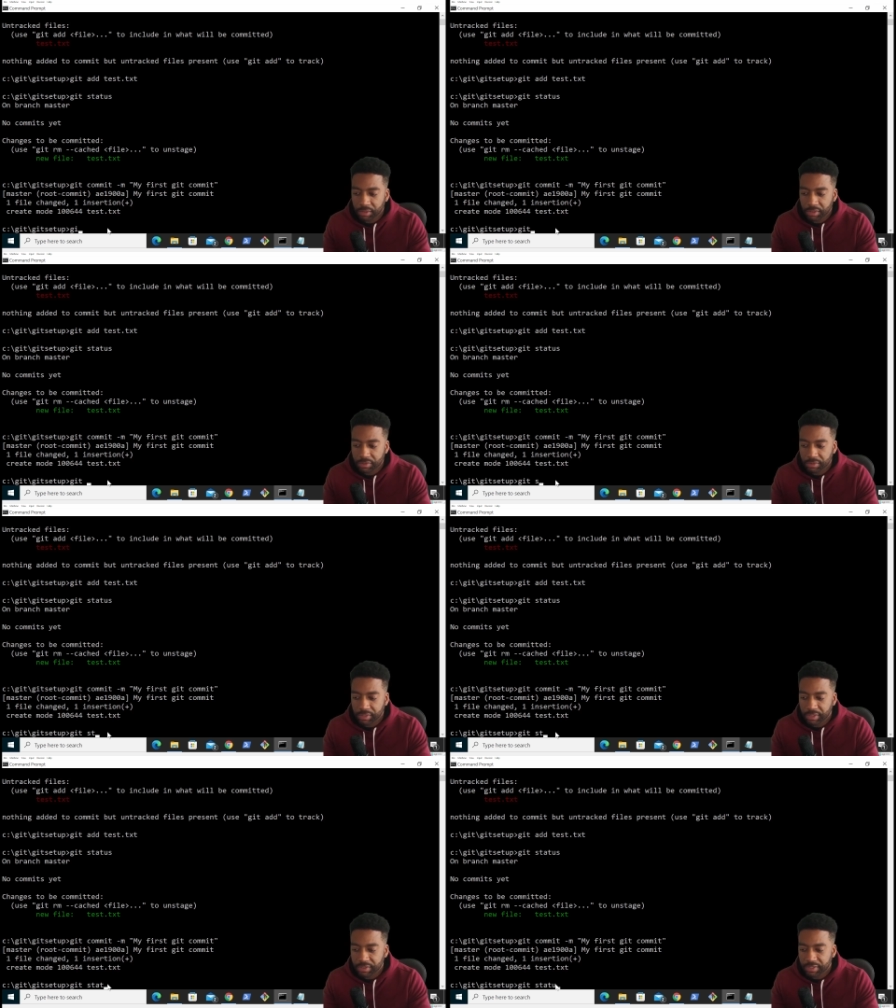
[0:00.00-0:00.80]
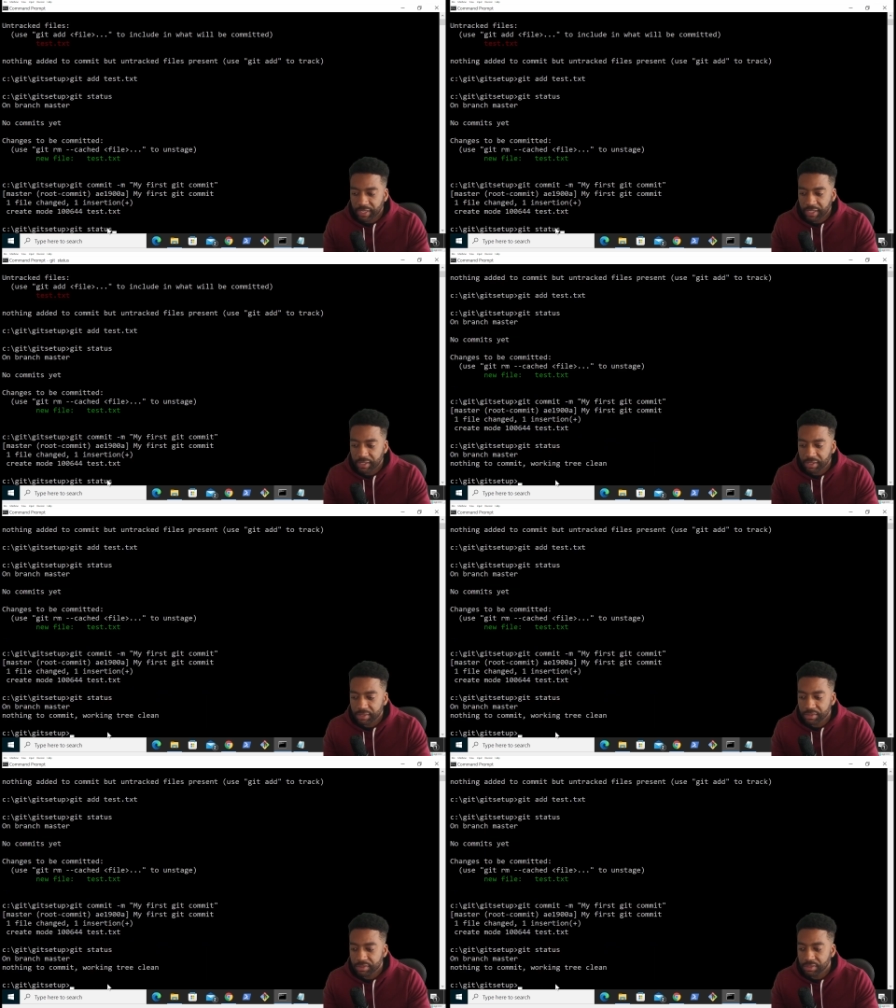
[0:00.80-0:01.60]
Let's run Git
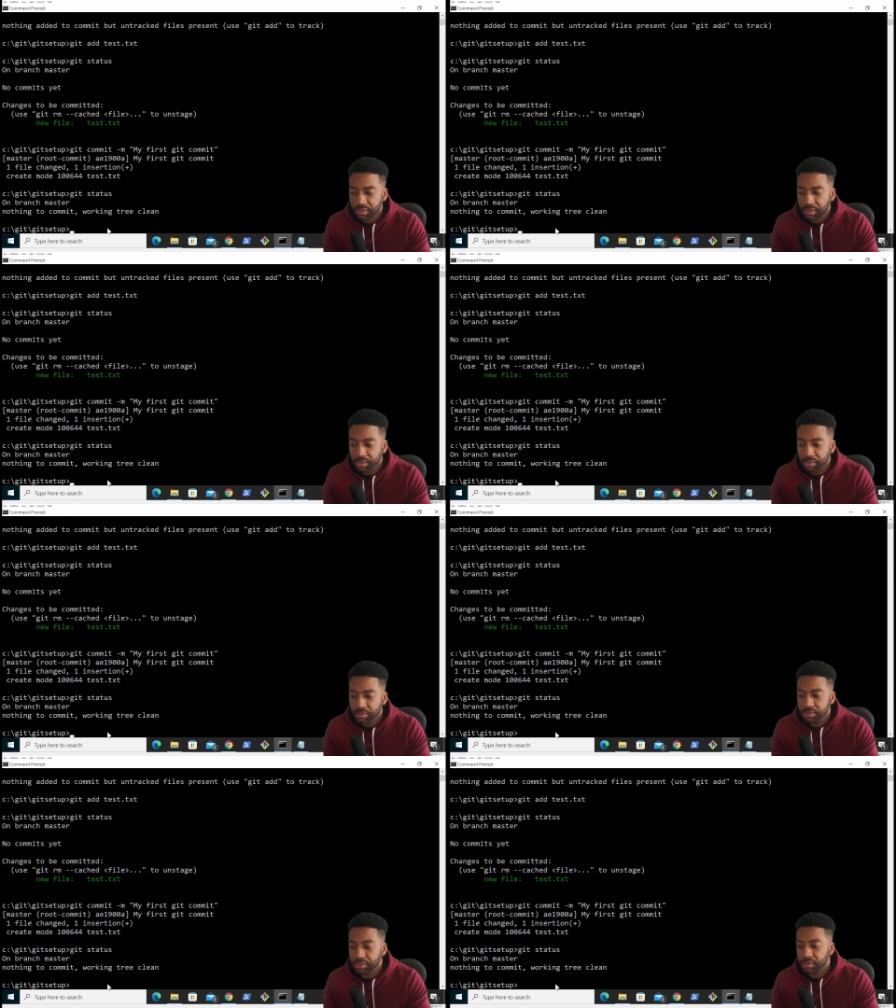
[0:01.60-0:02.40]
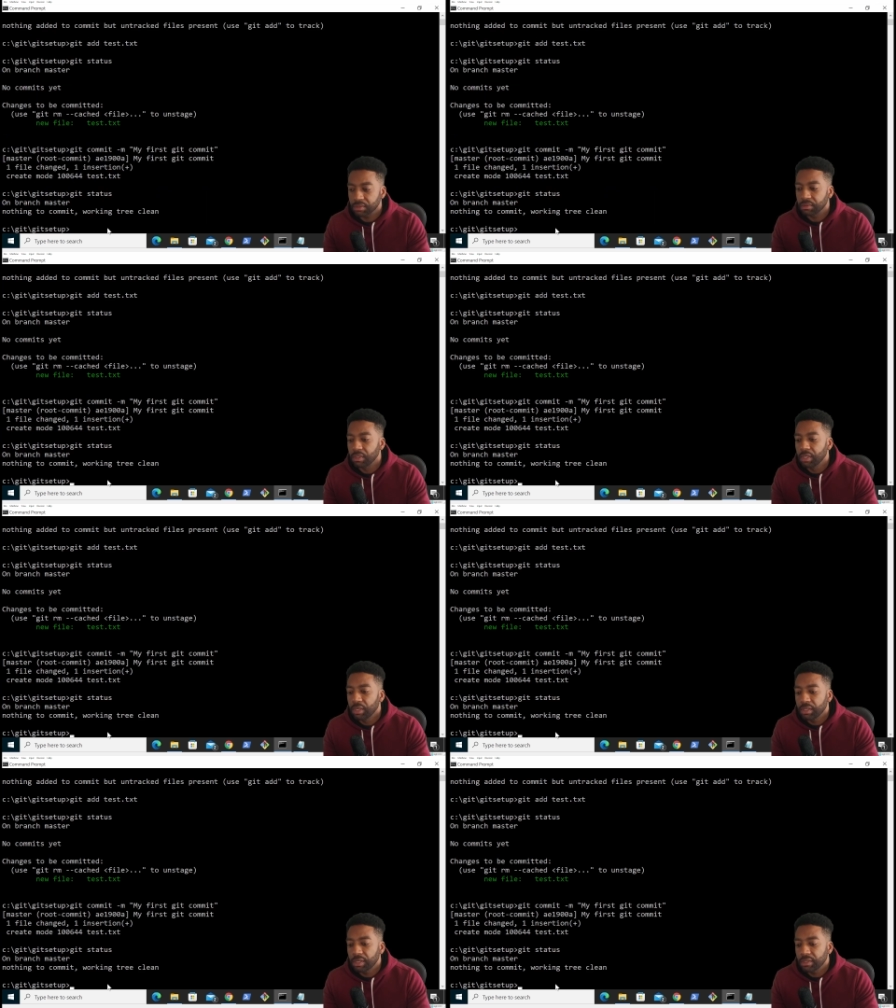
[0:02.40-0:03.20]
Status, and you'll see
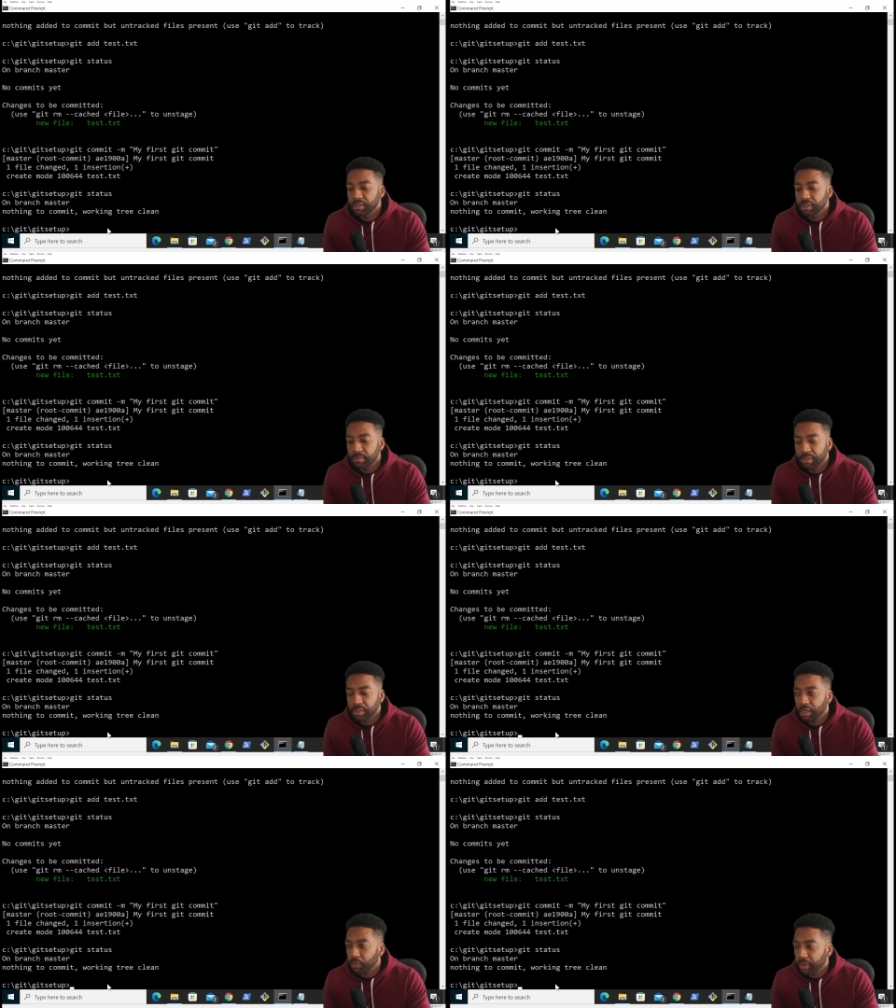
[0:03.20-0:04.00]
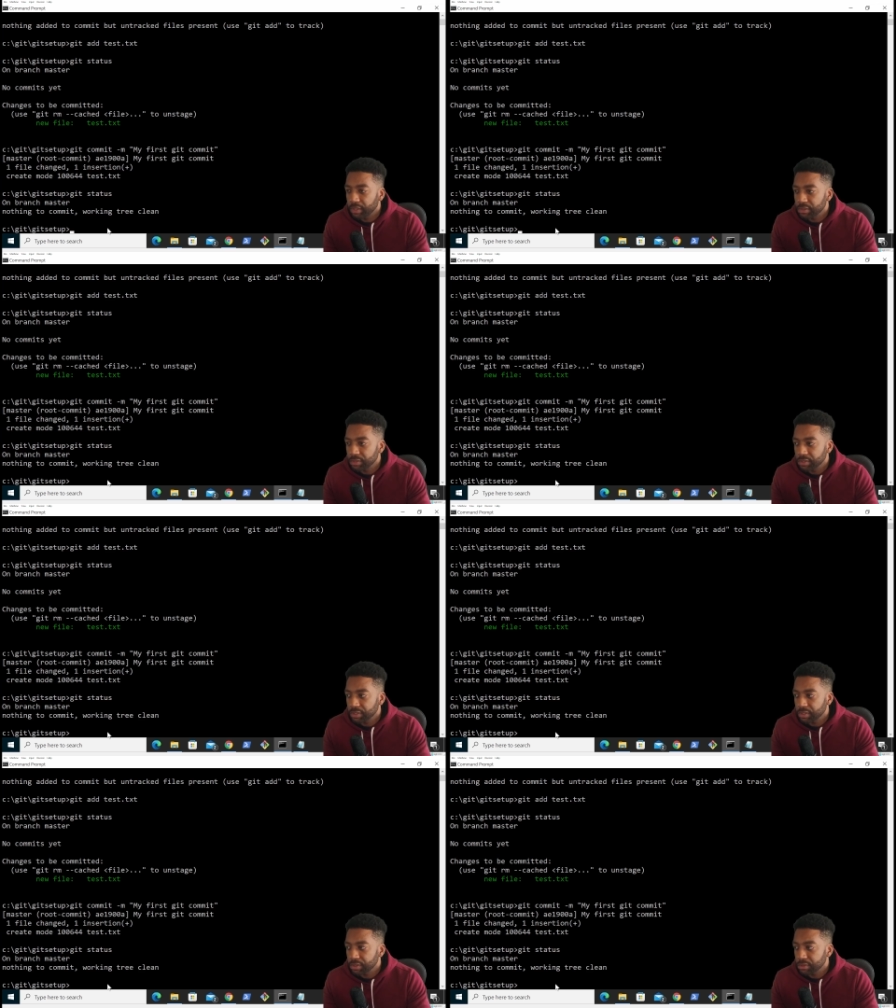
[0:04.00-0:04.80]
nothing to commit. Our working tree is
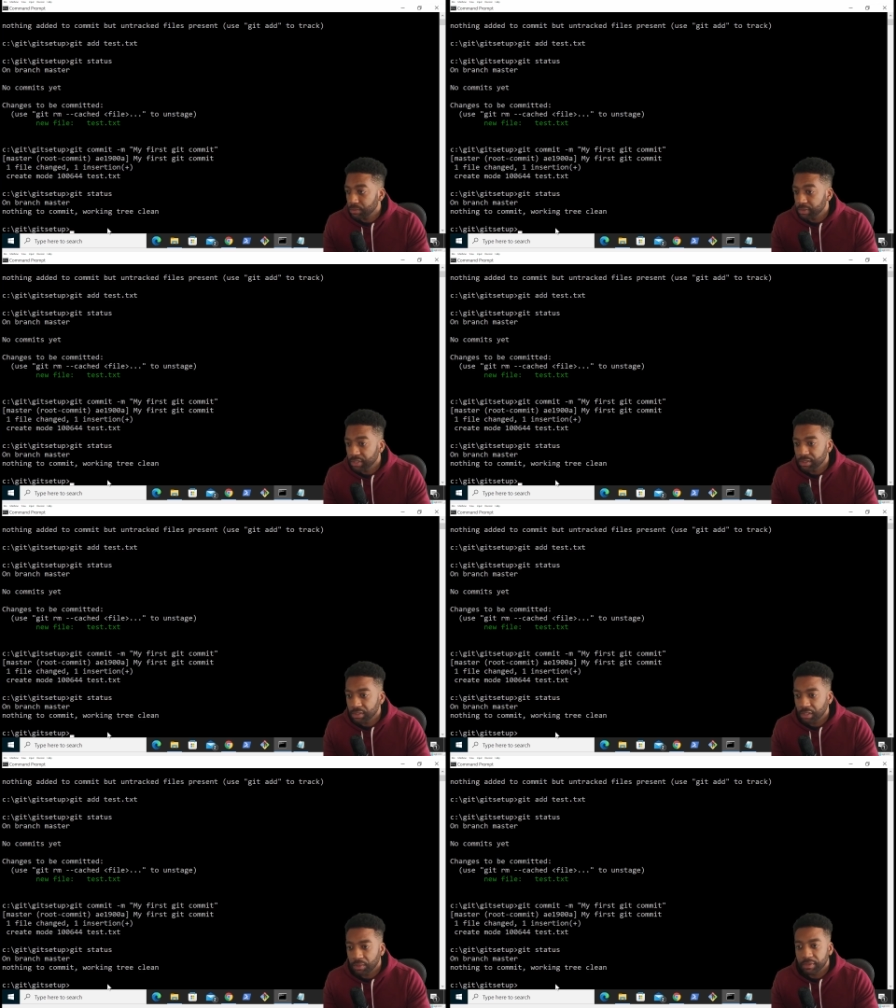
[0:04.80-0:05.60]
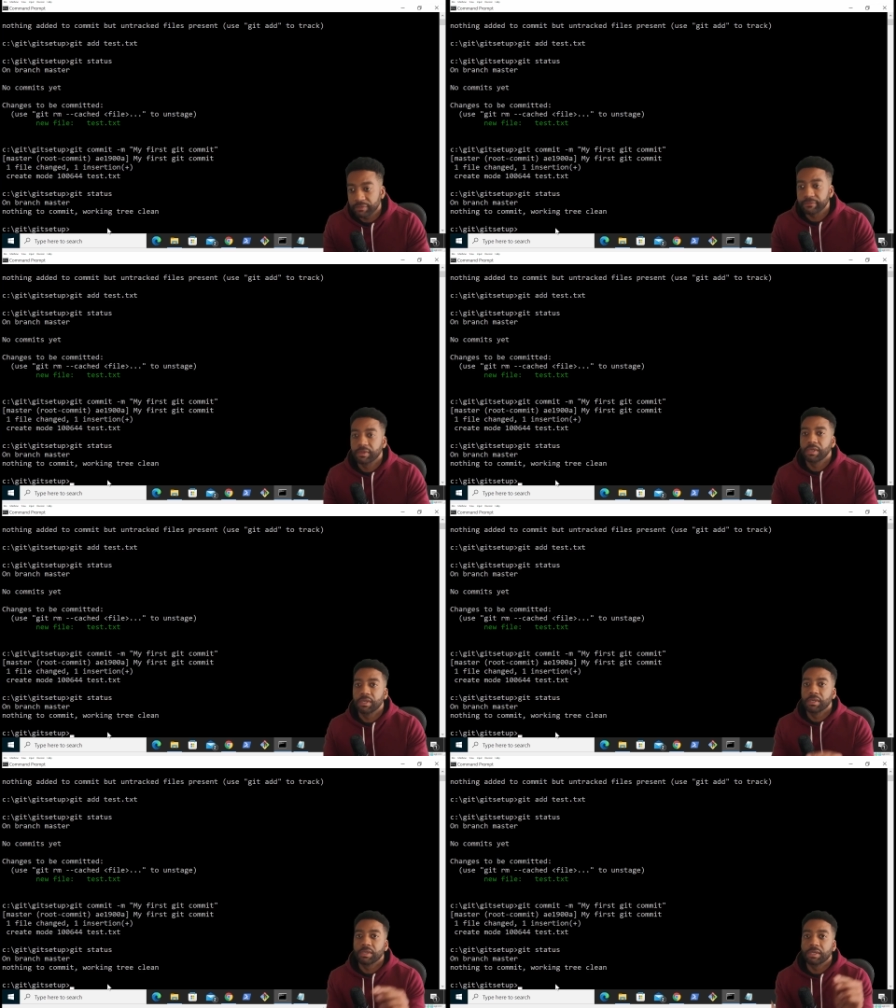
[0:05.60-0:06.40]
clean, so we're good to go. We've
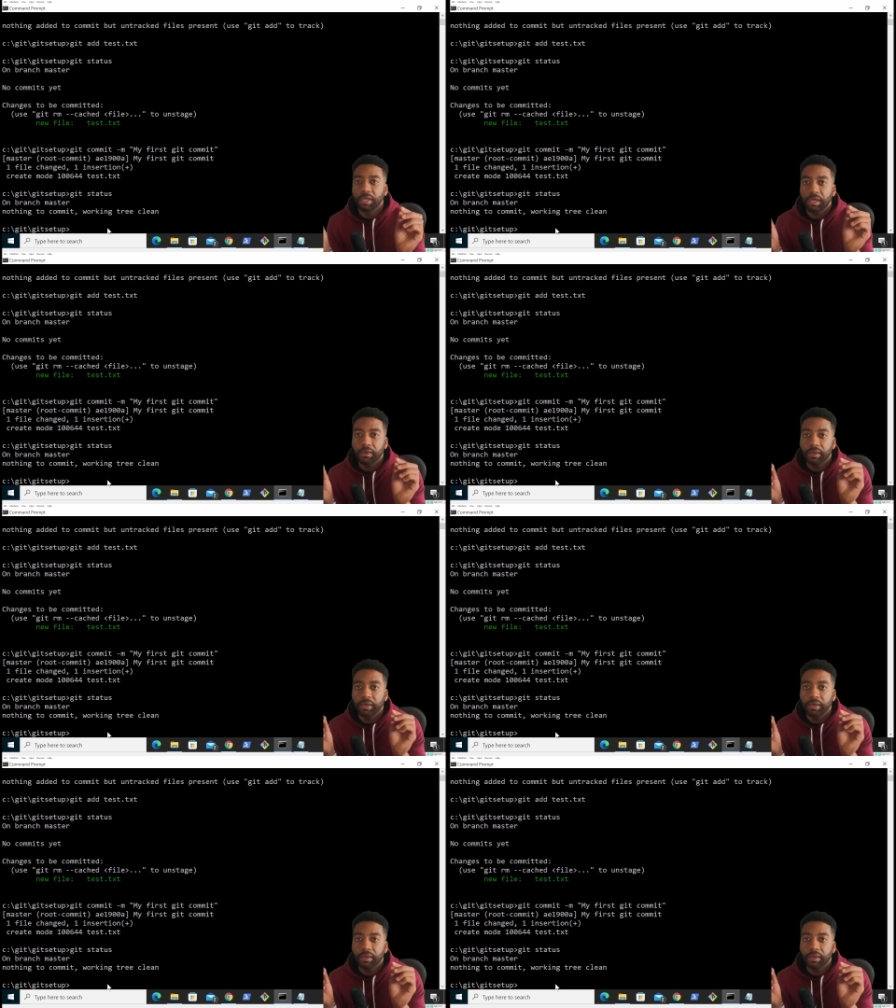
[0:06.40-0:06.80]
now